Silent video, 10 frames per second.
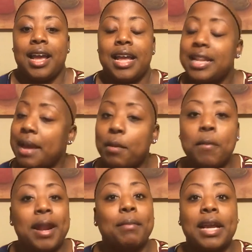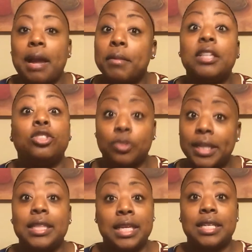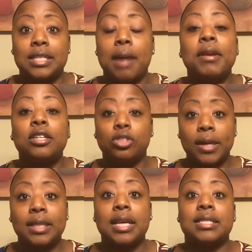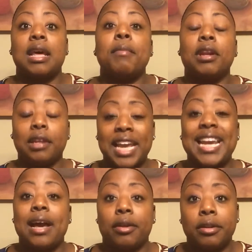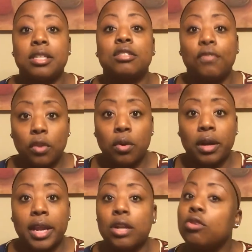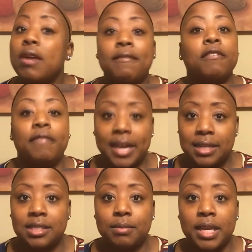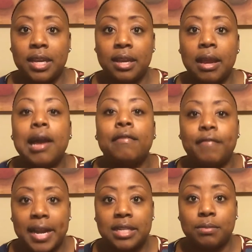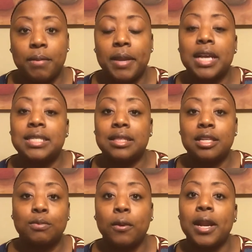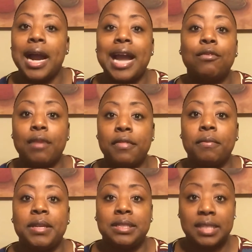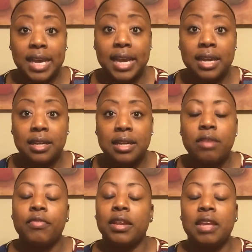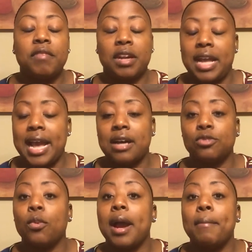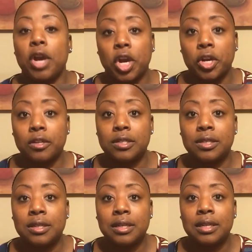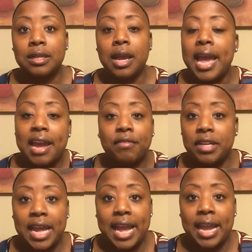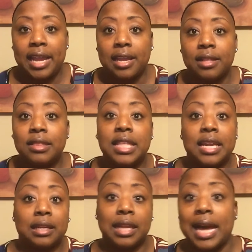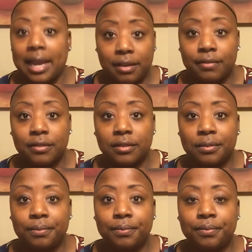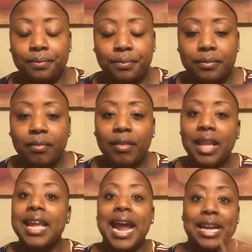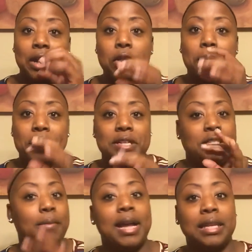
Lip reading: in that moment, I'm like, I'm going to drink this. I'm going to drink this. I'm going to lay down on this floor, and whoever finds me, because at this point, I'd rather be dead than living in a house where I'm hurt every day than alive. And I go to put it to my